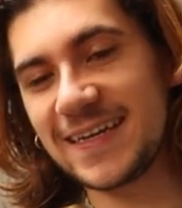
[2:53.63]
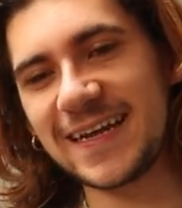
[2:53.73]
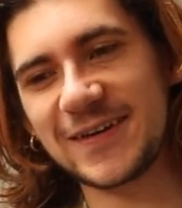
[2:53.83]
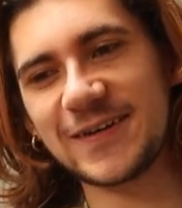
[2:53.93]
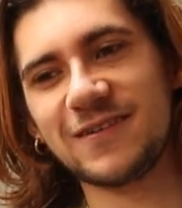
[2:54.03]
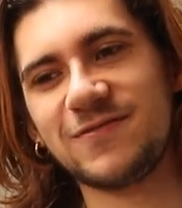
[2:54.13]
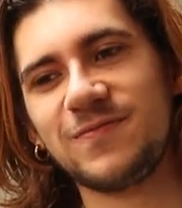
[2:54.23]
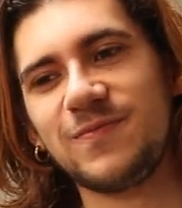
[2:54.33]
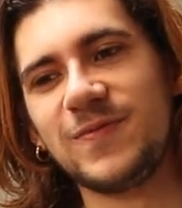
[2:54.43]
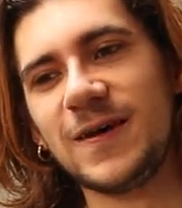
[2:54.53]
They could
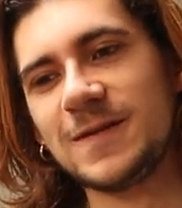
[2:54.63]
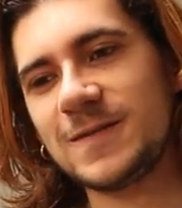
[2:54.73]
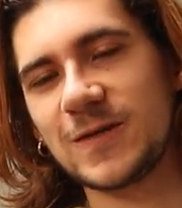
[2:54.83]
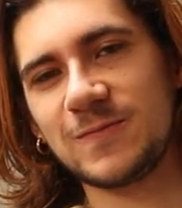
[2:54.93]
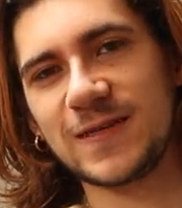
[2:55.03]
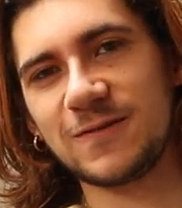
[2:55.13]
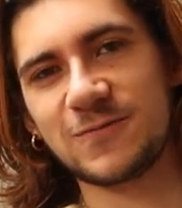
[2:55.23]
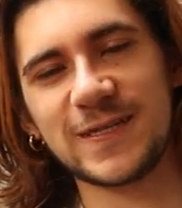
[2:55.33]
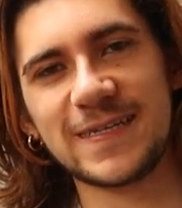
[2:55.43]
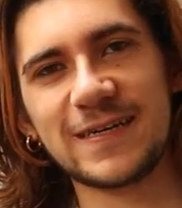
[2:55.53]
have done something
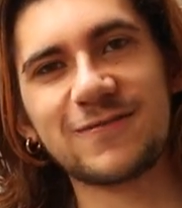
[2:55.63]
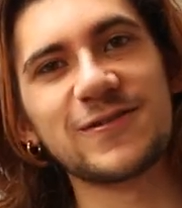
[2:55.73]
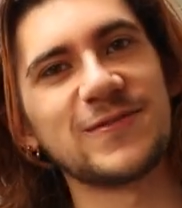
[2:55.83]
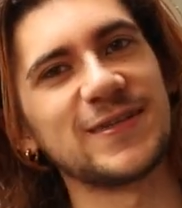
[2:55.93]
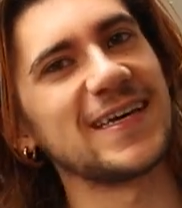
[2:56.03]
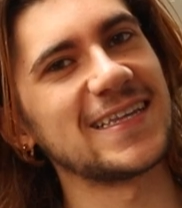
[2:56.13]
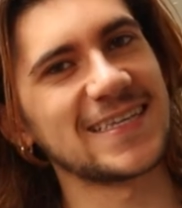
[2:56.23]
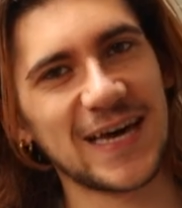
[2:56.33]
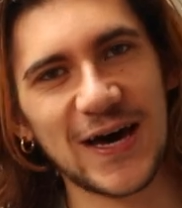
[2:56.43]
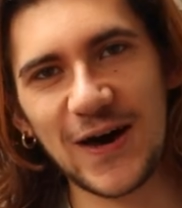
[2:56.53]
really different, but that's